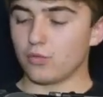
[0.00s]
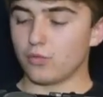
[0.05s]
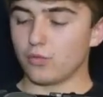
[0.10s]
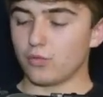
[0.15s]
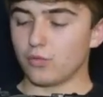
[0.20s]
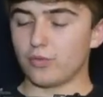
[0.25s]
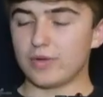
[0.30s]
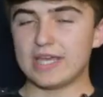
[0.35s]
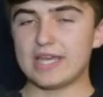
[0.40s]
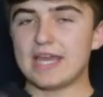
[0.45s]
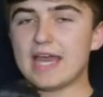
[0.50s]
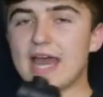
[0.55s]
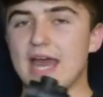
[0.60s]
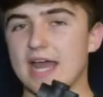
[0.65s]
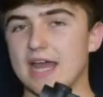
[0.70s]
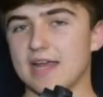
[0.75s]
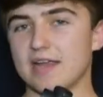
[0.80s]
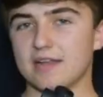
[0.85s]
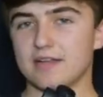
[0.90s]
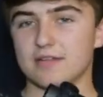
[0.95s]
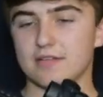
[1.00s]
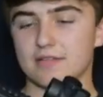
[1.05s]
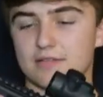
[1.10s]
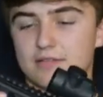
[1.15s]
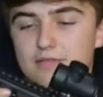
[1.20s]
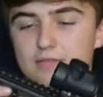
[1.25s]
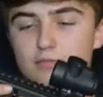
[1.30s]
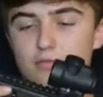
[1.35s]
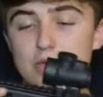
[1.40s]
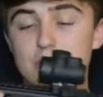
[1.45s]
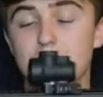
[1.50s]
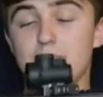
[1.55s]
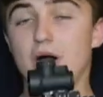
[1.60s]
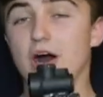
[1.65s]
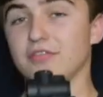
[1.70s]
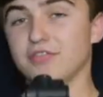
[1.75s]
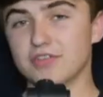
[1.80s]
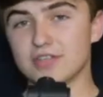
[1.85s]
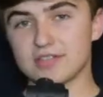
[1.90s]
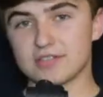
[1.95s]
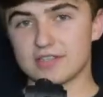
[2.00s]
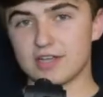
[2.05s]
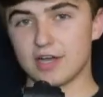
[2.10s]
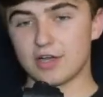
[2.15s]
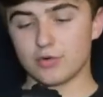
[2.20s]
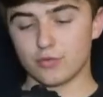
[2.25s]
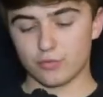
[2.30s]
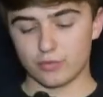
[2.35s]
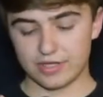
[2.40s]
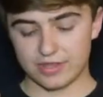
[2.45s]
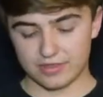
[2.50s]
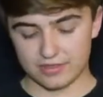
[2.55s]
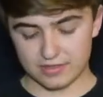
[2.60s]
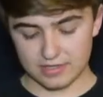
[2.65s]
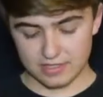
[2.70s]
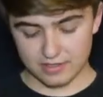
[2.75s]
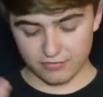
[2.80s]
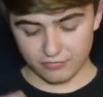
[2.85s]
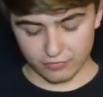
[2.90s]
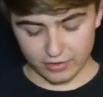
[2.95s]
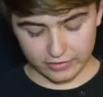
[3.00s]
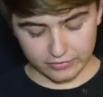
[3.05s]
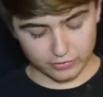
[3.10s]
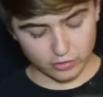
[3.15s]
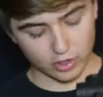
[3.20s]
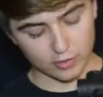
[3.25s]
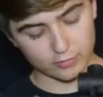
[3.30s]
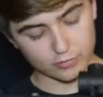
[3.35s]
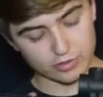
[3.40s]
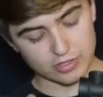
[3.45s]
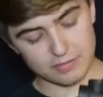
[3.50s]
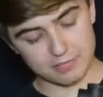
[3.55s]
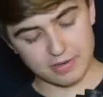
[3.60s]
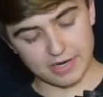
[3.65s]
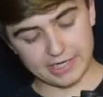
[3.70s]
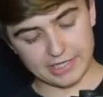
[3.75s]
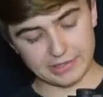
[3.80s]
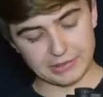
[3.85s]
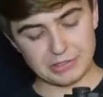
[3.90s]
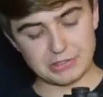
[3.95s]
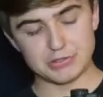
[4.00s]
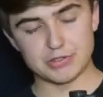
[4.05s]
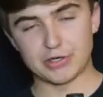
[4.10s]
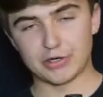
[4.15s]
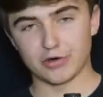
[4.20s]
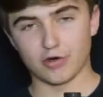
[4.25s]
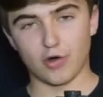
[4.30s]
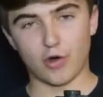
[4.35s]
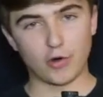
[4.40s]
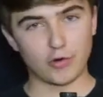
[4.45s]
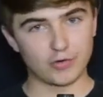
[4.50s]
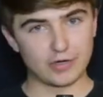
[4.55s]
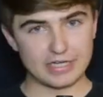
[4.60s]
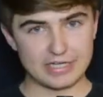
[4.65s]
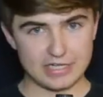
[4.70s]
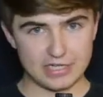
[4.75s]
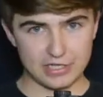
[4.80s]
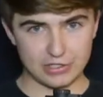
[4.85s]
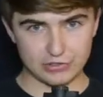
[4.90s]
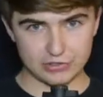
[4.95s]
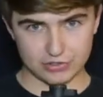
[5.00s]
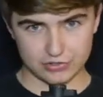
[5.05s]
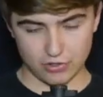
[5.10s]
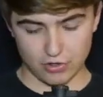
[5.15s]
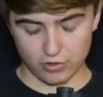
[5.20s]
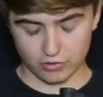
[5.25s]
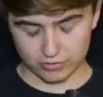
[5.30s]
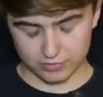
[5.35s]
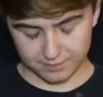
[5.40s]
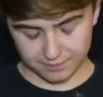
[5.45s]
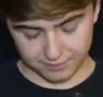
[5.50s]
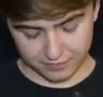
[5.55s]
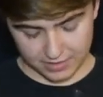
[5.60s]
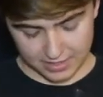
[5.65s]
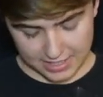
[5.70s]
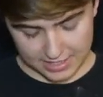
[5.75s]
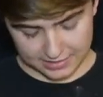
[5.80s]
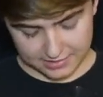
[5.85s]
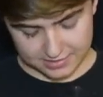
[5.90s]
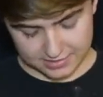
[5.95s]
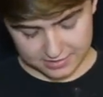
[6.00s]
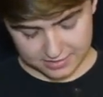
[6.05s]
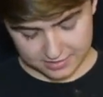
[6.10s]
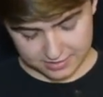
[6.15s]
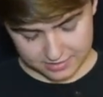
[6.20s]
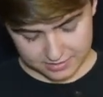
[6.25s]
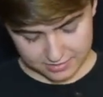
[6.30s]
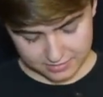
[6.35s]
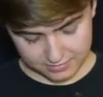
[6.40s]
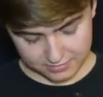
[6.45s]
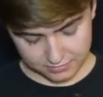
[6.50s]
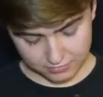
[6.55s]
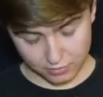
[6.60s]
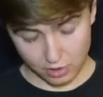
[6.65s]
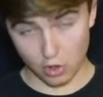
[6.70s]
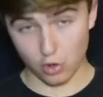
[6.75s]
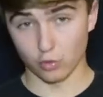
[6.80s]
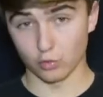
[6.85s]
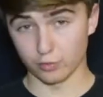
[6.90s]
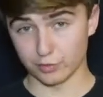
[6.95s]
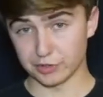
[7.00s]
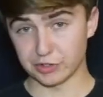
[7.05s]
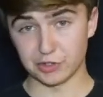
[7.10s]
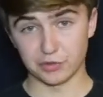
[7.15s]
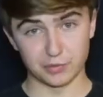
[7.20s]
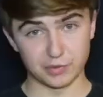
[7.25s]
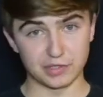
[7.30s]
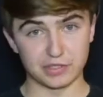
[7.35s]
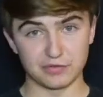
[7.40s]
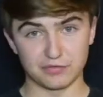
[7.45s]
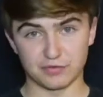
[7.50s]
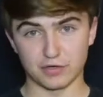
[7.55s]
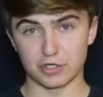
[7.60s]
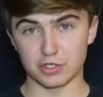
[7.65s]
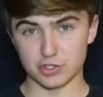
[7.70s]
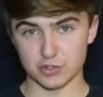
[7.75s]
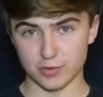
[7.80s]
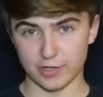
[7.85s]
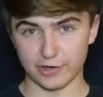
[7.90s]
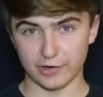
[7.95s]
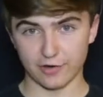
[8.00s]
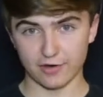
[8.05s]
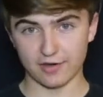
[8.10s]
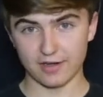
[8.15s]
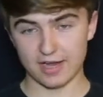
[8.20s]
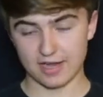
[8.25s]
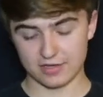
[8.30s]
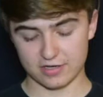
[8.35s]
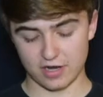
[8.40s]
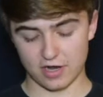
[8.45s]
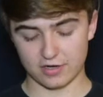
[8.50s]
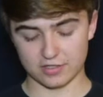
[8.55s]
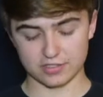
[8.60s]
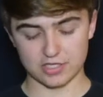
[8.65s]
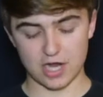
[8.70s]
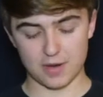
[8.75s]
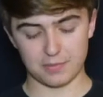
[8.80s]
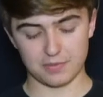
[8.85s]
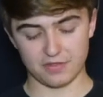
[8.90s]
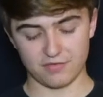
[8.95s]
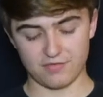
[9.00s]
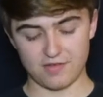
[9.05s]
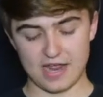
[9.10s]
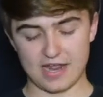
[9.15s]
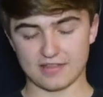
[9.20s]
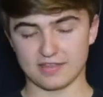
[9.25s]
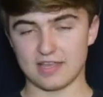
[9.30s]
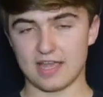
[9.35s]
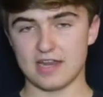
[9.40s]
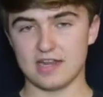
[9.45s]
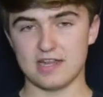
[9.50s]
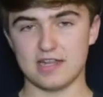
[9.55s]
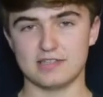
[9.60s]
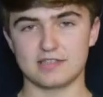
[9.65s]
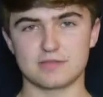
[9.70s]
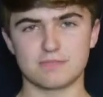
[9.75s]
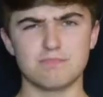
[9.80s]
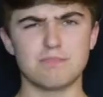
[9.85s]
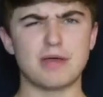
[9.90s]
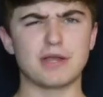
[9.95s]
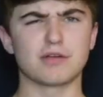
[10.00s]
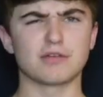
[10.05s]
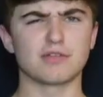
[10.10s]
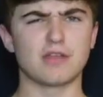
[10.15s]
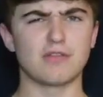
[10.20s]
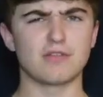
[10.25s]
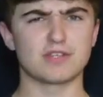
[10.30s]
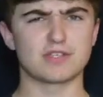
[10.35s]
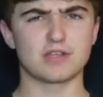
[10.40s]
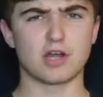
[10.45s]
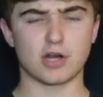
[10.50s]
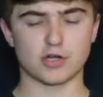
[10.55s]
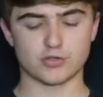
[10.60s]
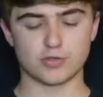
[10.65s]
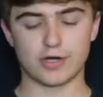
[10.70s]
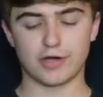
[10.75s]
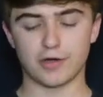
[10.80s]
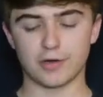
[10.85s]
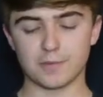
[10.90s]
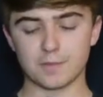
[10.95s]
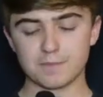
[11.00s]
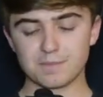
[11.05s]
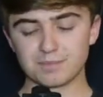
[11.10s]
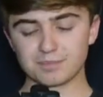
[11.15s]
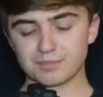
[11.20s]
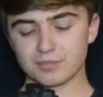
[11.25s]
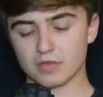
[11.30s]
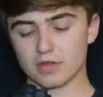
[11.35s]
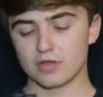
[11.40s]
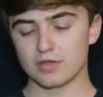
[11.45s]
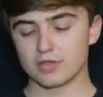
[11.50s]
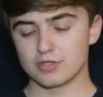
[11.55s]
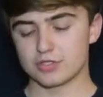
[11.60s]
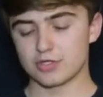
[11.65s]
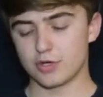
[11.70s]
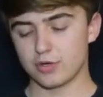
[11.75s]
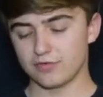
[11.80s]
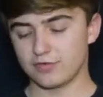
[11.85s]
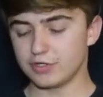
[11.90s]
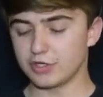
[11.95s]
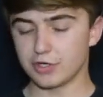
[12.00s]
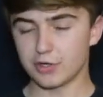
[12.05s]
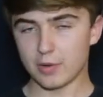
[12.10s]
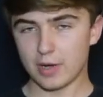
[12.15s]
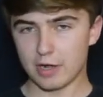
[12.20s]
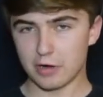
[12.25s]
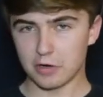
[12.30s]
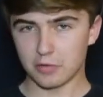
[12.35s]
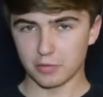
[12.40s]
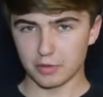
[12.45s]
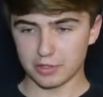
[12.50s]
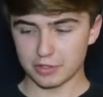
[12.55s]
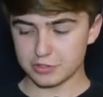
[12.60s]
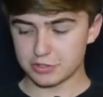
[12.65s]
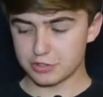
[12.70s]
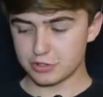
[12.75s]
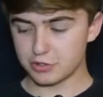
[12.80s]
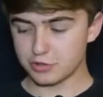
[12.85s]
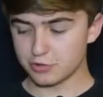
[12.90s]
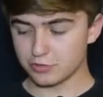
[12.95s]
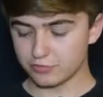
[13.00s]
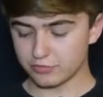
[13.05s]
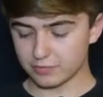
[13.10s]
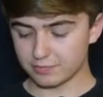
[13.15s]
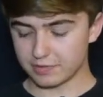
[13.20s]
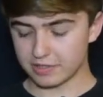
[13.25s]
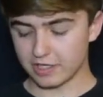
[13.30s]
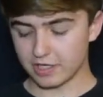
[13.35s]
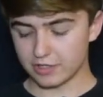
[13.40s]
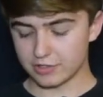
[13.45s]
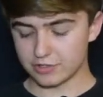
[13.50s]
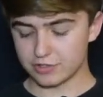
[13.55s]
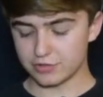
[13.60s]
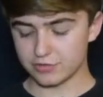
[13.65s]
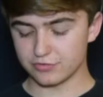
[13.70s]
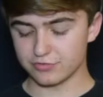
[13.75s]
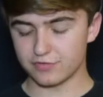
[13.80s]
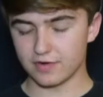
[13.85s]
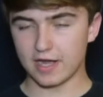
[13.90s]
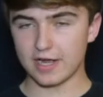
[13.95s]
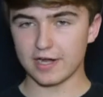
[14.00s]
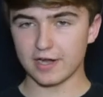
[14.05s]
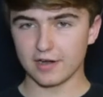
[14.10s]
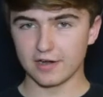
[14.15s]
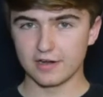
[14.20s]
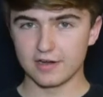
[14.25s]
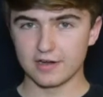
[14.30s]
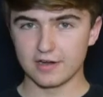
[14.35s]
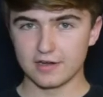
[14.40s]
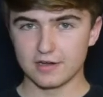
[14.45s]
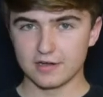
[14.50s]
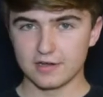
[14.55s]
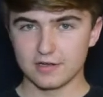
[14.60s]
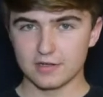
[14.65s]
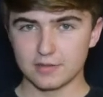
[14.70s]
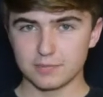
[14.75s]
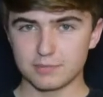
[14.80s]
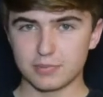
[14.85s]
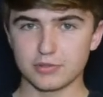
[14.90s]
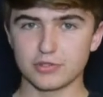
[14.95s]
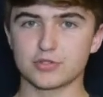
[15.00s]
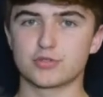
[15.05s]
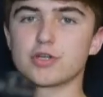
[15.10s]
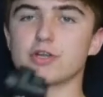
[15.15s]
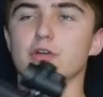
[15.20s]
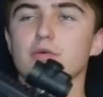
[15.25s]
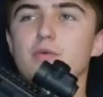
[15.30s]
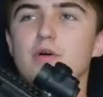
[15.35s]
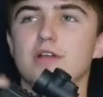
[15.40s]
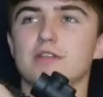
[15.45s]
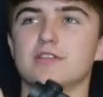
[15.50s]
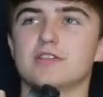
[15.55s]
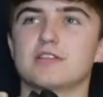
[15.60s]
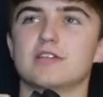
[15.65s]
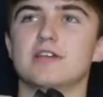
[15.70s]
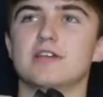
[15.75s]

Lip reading: We bought this gun with the Franklin Armory binary trigger already installed. It's a really, really fun trigger, on top of the fact that it's better than the stock trigger. So if you don't know how it works, you flip the gun to fire, pull the trigger once,